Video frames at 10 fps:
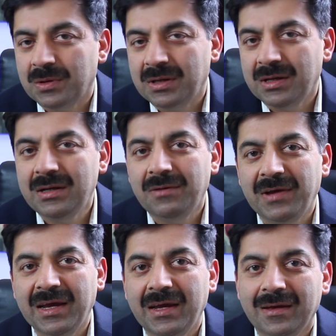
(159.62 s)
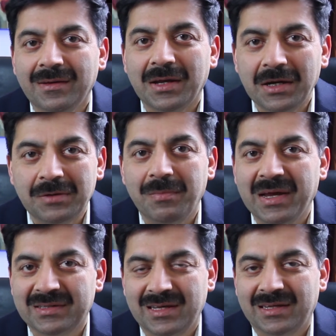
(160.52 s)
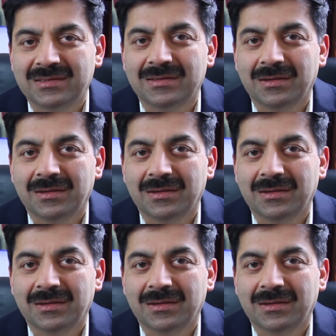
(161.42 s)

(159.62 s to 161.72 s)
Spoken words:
In a way, it makes sense.